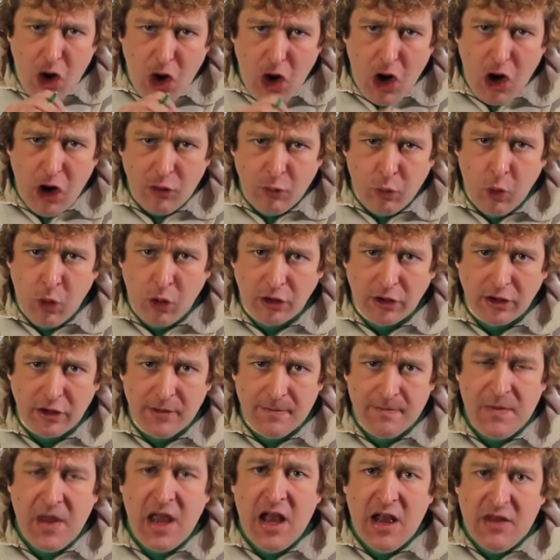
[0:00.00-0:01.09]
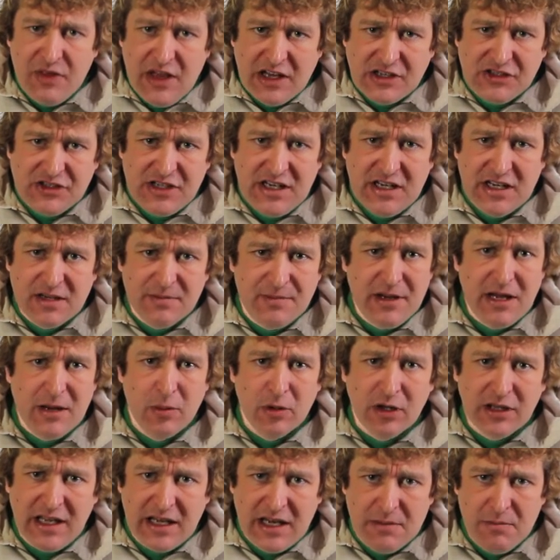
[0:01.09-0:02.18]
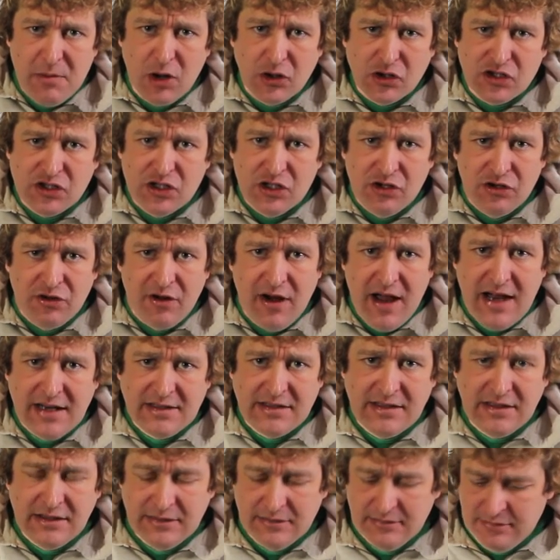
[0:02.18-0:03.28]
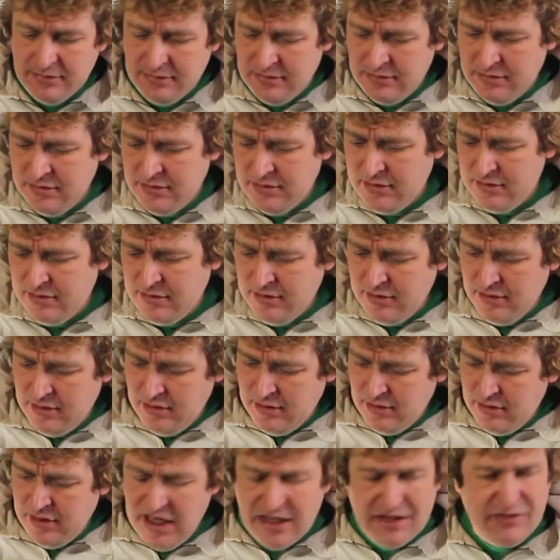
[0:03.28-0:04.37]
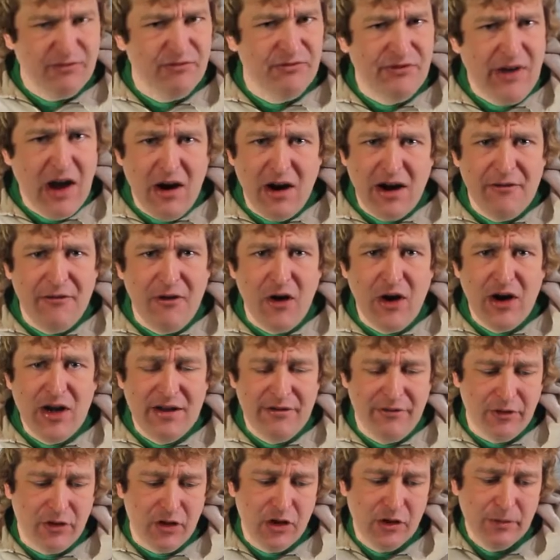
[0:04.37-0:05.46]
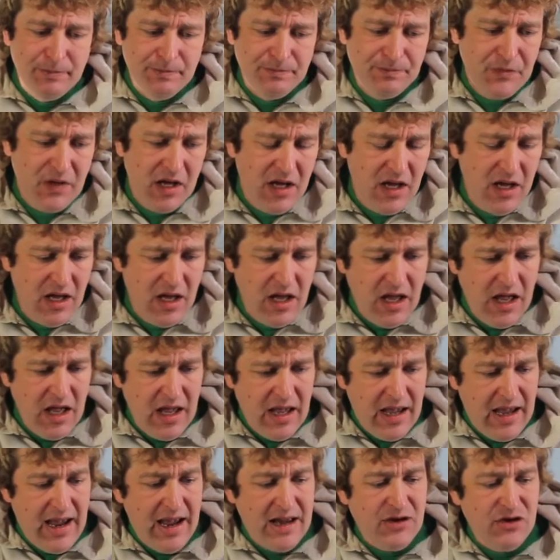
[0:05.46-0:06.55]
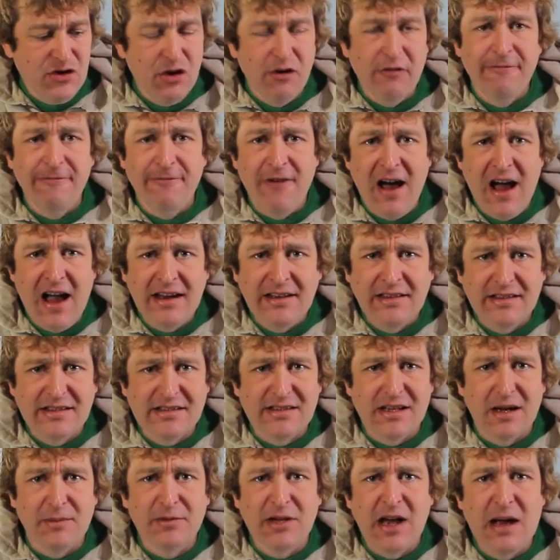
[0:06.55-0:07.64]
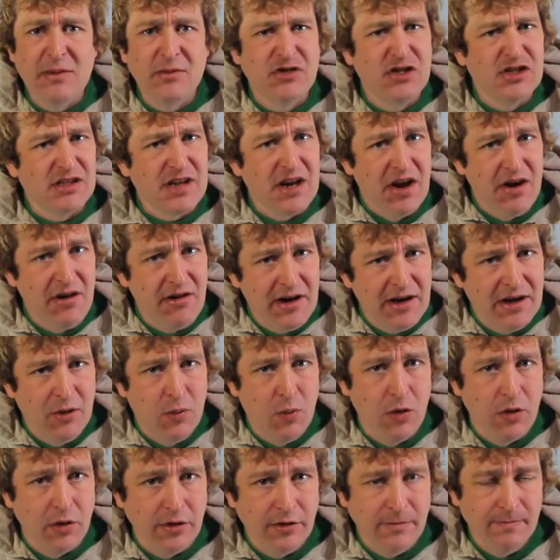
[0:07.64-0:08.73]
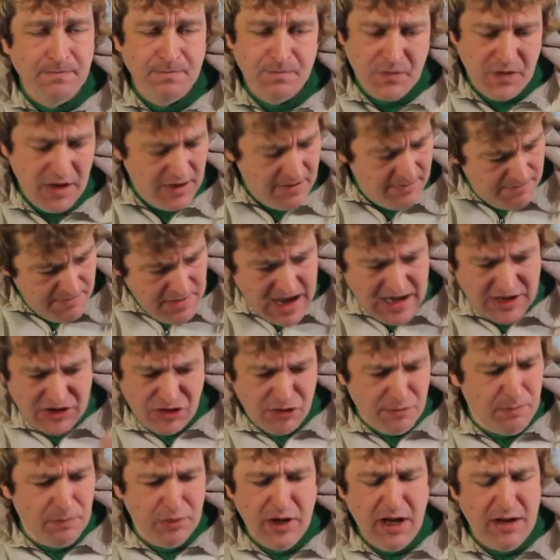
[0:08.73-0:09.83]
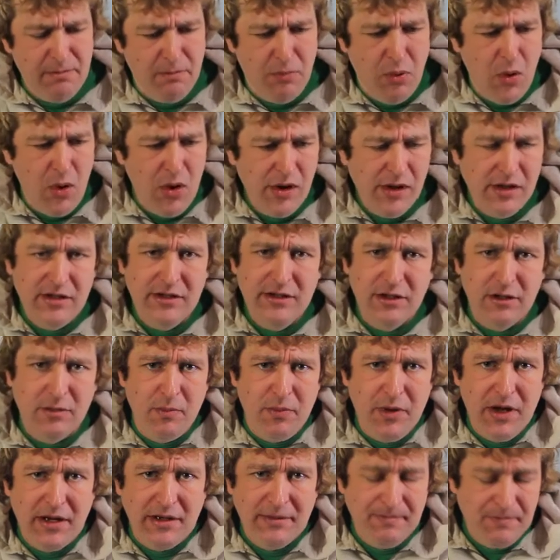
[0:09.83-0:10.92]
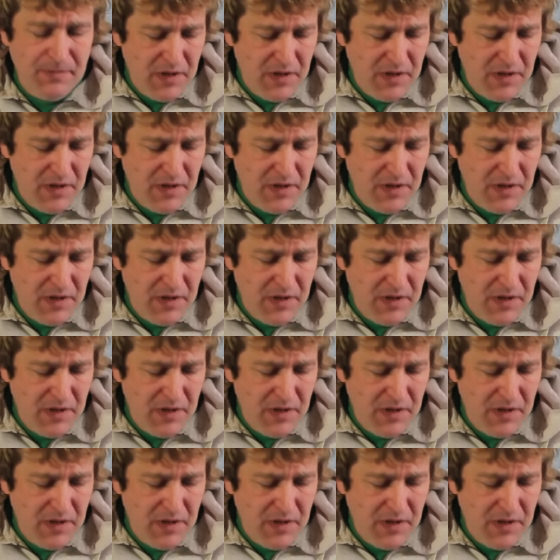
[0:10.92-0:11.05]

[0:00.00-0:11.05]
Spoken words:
hard work that's needed to be able to get emotion in your acting. It's very, very difficult. And you'll find that sometimes just hearing a word makes your blood boil a little bit.